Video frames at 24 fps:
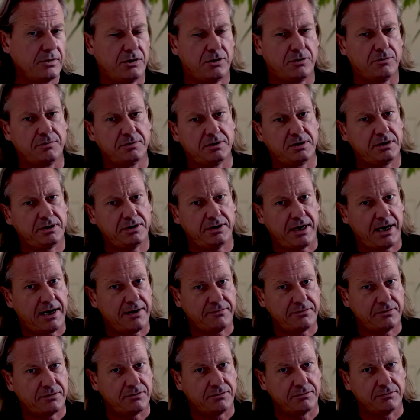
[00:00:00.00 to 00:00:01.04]
Obviously, you
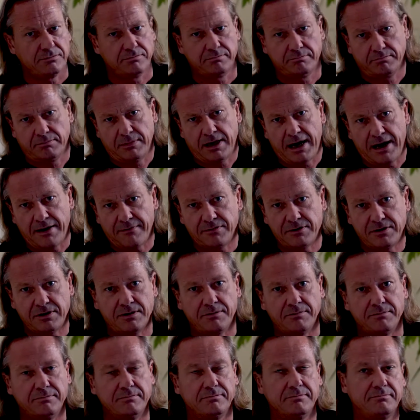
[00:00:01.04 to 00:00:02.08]
have to have
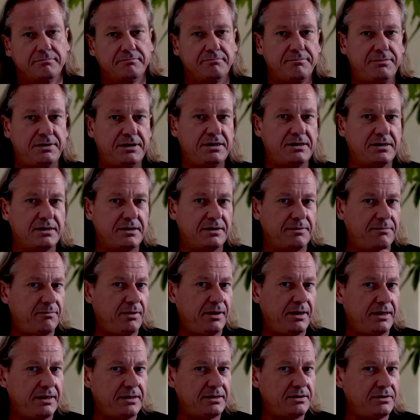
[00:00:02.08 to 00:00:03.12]
some pieces in
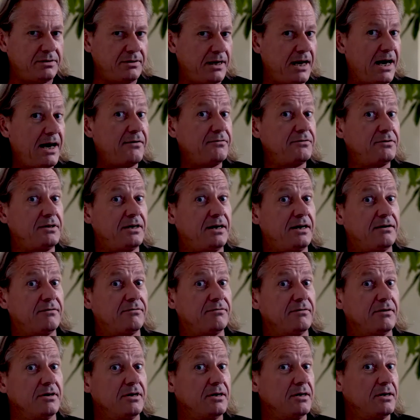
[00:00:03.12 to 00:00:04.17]
place. You have to
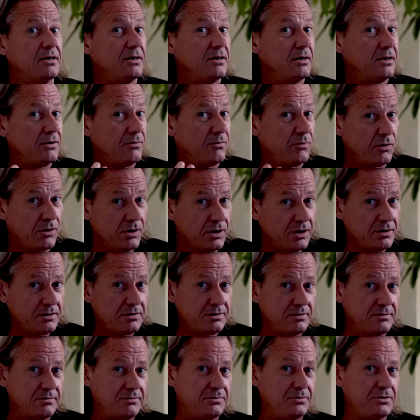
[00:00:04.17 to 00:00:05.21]
have a wallet
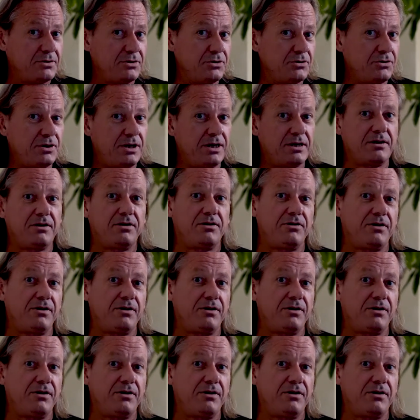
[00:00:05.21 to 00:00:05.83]
which is connected.